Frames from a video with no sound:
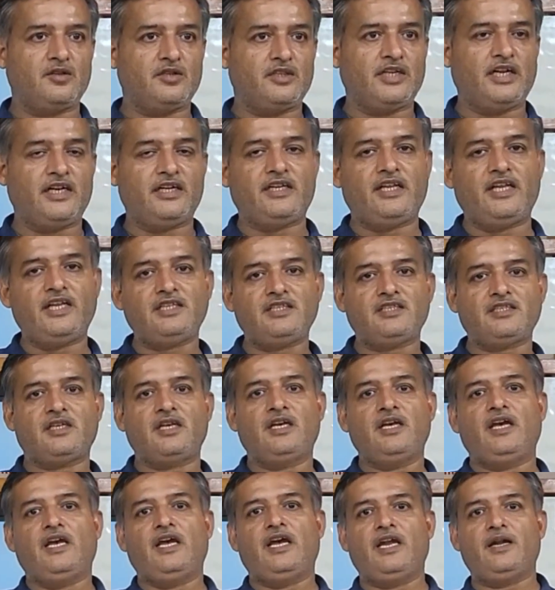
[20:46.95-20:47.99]
that desk,
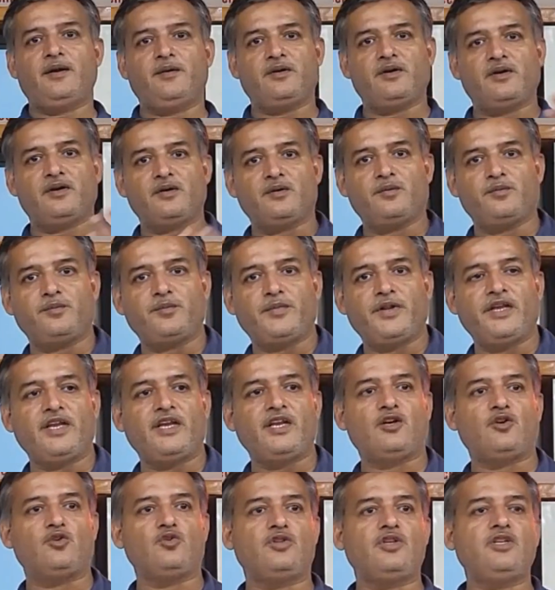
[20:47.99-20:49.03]
and bring
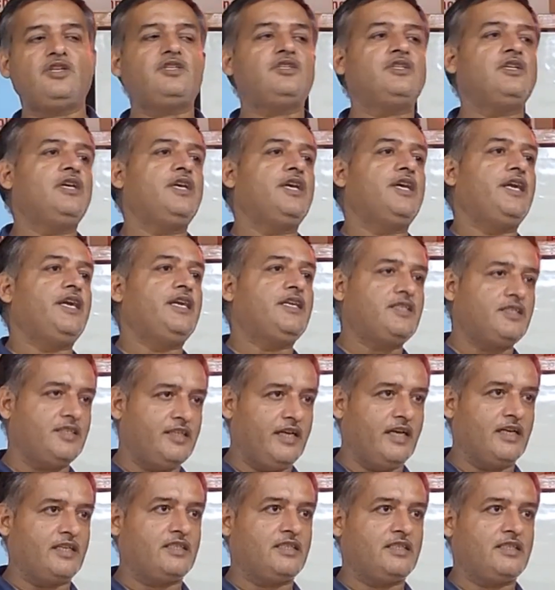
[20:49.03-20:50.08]
it to its
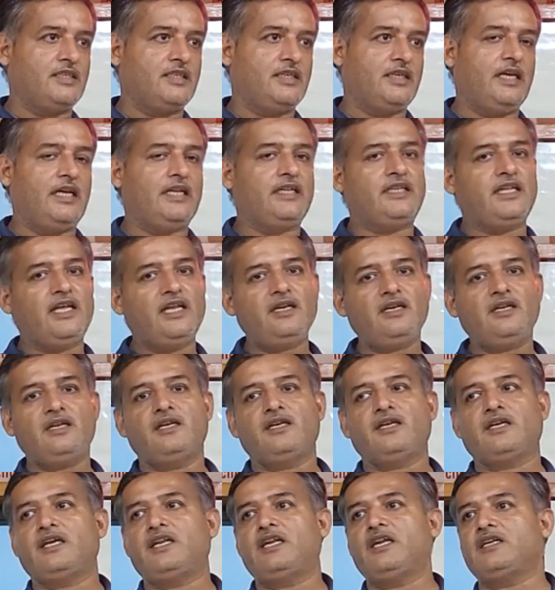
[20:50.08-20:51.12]
desk, and then
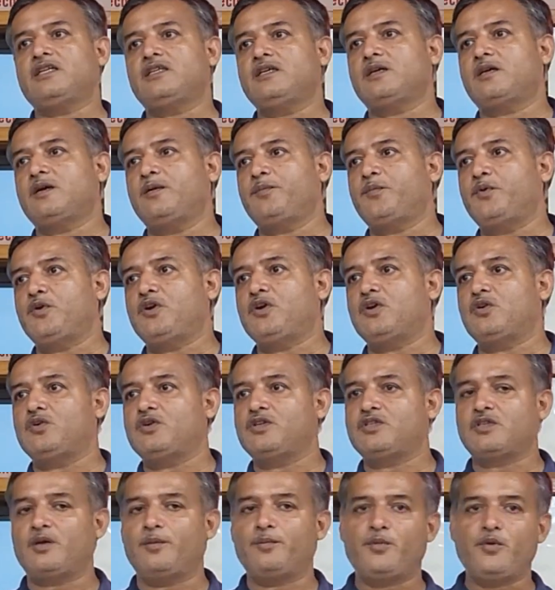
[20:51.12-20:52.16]
connect the computer to
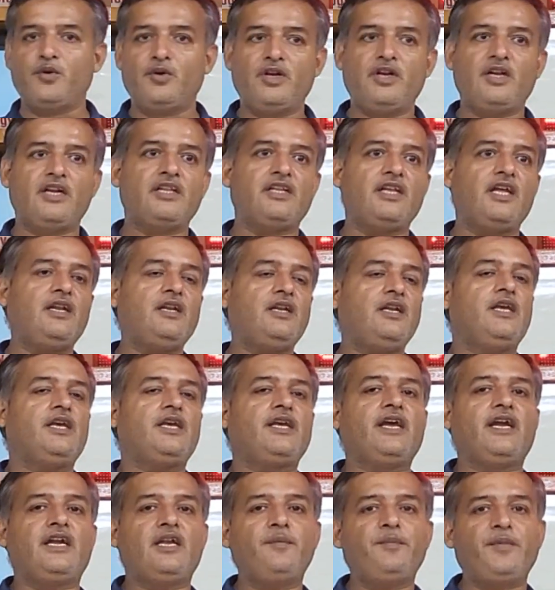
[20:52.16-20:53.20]
its computer, and then
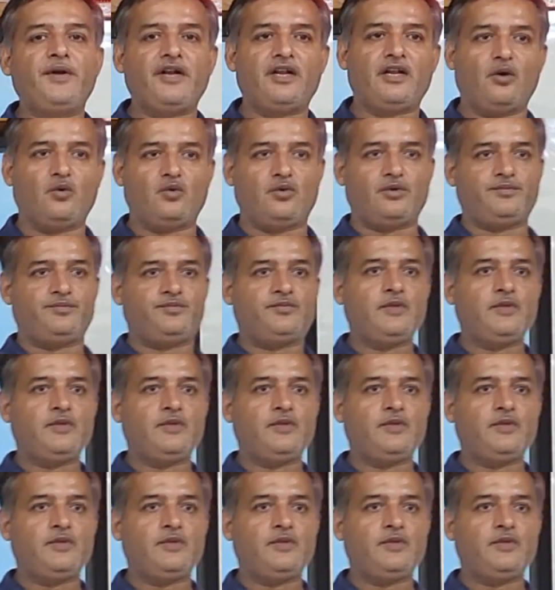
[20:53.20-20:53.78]
get a printout.